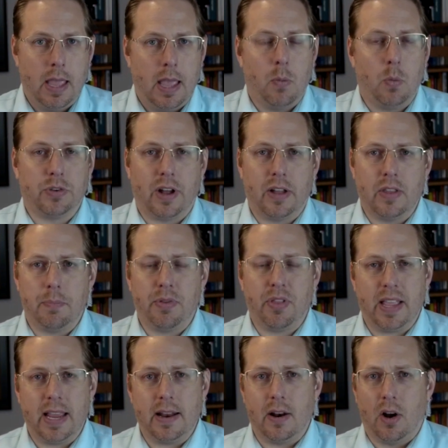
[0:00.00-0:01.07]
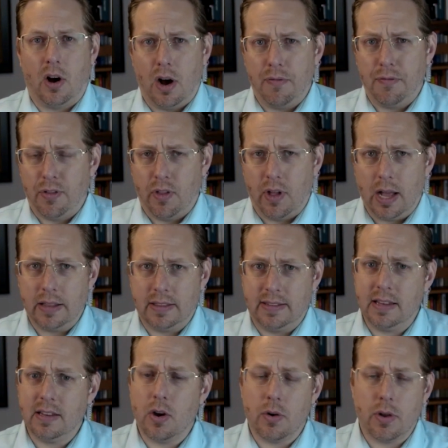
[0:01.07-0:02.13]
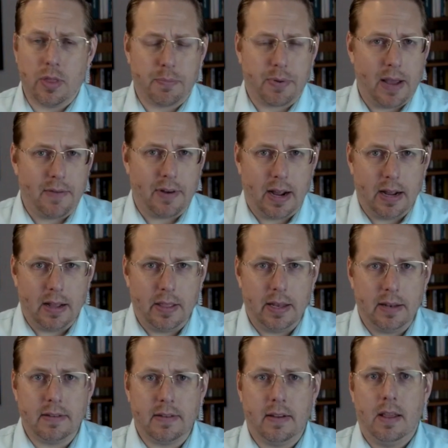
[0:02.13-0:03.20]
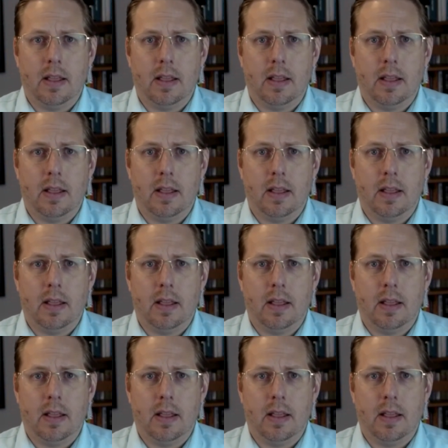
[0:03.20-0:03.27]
Was on the plane an awful lot, did go to the private island.